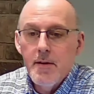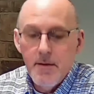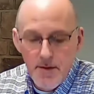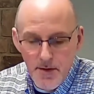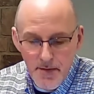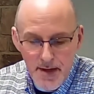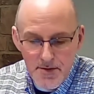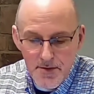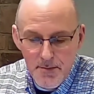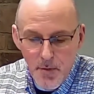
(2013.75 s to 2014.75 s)
they've got
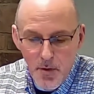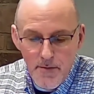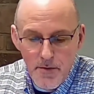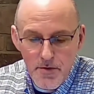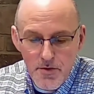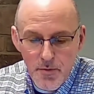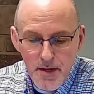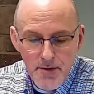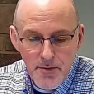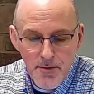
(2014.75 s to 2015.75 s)
some more verses
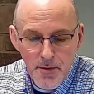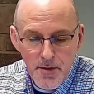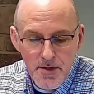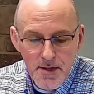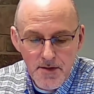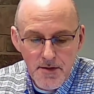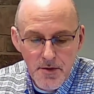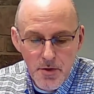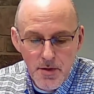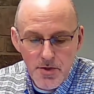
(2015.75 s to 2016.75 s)
28 through 36, the
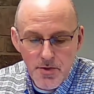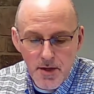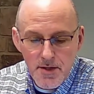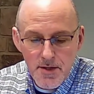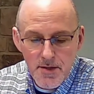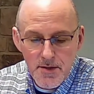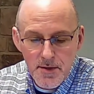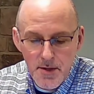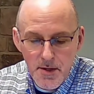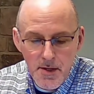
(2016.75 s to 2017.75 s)
new instructions.
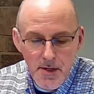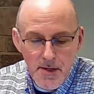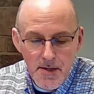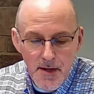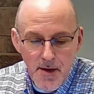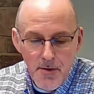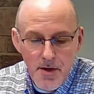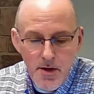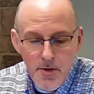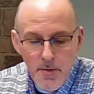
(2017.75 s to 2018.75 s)
Now,
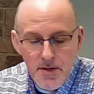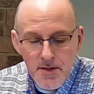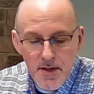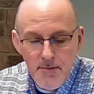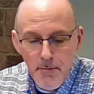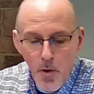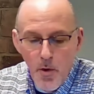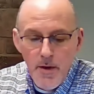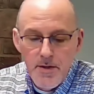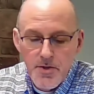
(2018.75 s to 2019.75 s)
here we see
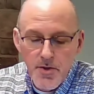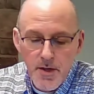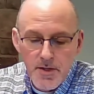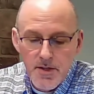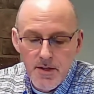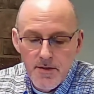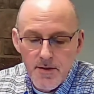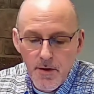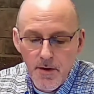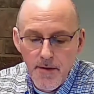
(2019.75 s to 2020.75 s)
more instructions
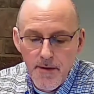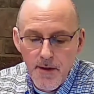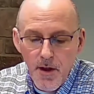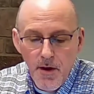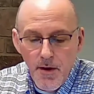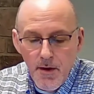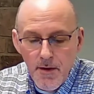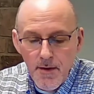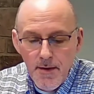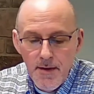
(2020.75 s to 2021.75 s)
on the
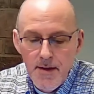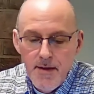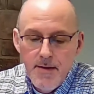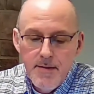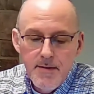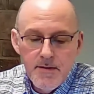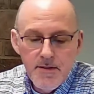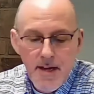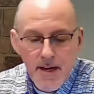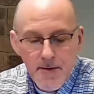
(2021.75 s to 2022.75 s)
law,
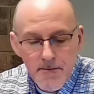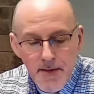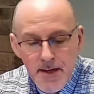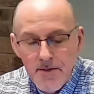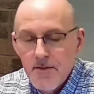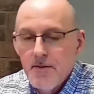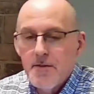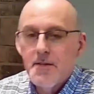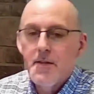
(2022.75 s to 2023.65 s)
sacrifices.